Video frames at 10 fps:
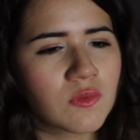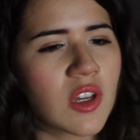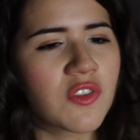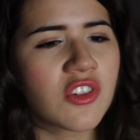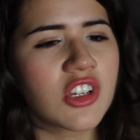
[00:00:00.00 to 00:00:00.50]

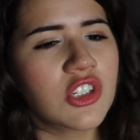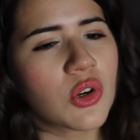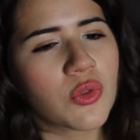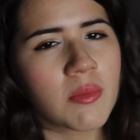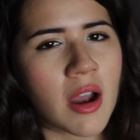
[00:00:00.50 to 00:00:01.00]
definitely
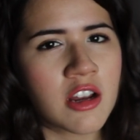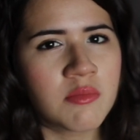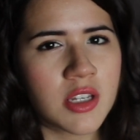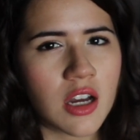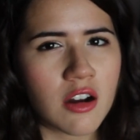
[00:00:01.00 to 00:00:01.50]
don't
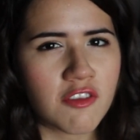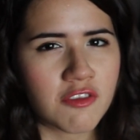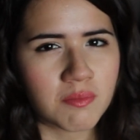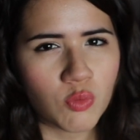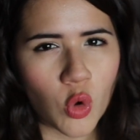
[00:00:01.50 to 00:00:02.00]
remind me
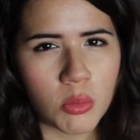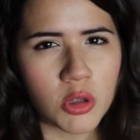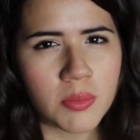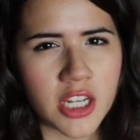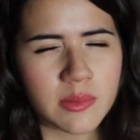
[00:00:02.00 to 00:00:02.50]
of
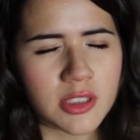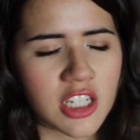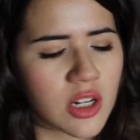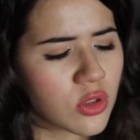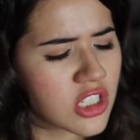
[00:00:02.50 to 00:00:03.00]
normal baked
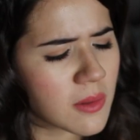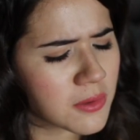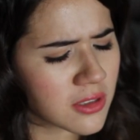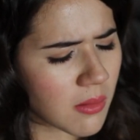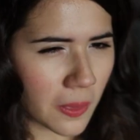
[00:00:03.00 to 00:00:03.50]
potato
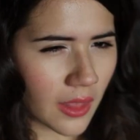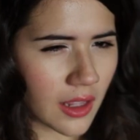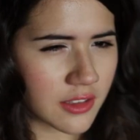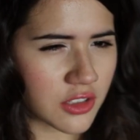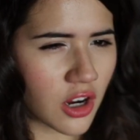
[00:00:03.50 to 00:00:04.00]
chips.
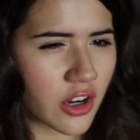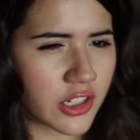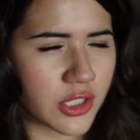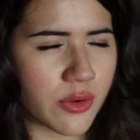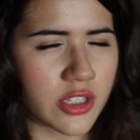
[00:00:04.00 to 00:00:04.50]
It's
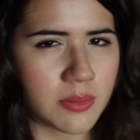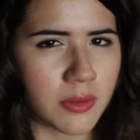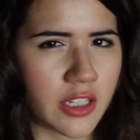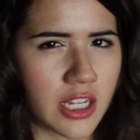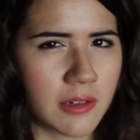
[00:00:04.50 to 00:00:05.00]
hard to
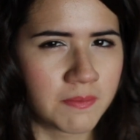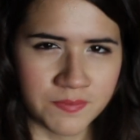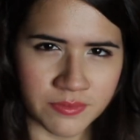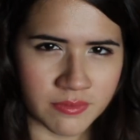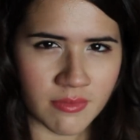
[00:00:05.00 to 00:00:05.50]
explain.
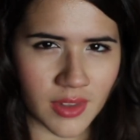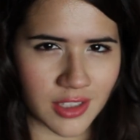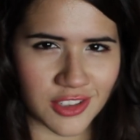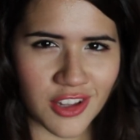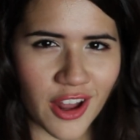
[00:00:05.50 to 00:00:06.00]

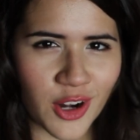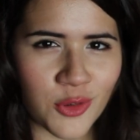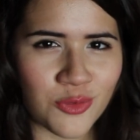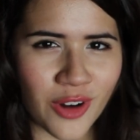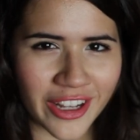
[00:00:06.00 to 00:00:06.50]
It's not
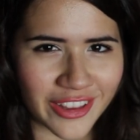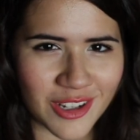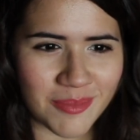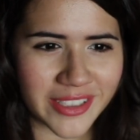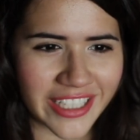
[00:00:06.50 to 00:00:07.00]
a
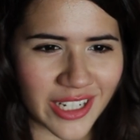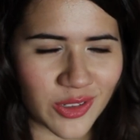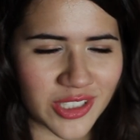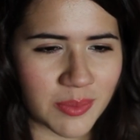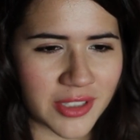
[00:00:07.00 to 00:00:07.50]
regular
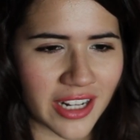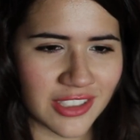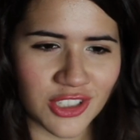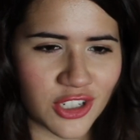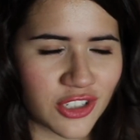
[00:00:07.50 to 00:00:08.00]
potato chip
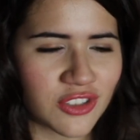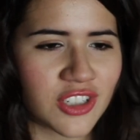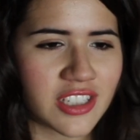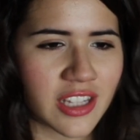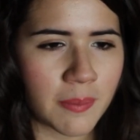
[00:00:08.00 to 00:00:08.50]
texture. It doesn't
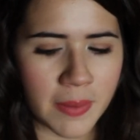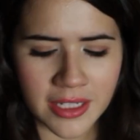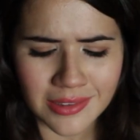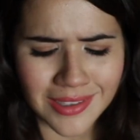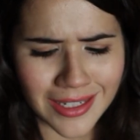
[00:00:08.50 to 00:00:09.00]
taste like
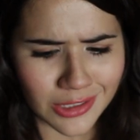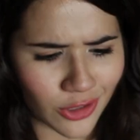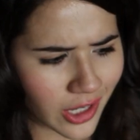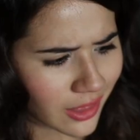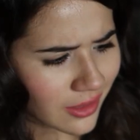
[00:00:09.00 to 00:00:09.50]
Baked Lay's or
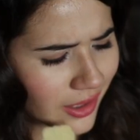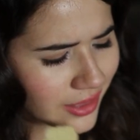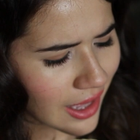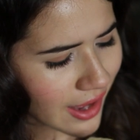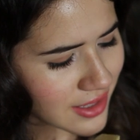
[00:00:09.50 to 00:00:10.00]
anything
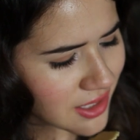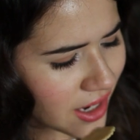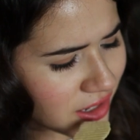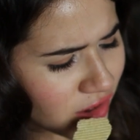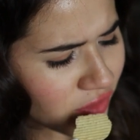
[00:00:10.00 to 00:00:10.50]
like that. It's
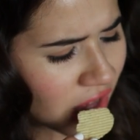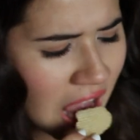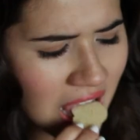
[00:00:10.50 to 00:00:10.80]
kind of,